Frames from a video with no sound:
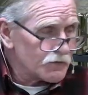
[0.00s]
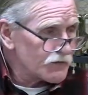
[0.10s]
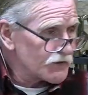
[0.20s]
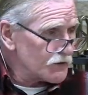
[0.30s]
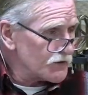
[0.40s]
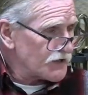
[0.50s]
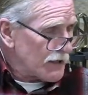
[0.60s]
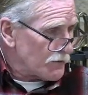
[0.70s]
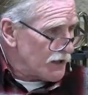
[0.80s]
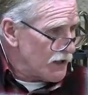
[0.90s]
So does
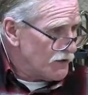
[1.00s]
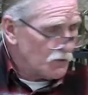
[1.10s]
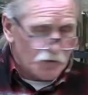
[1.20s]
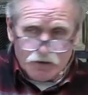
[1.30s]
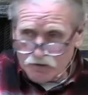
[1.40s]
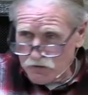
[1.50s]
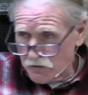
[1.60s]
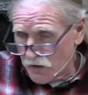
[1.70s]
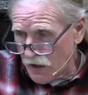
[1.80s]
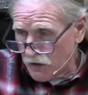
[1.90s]
that mean that we can
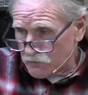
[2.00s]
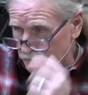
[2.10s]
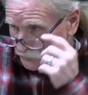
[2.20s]
go out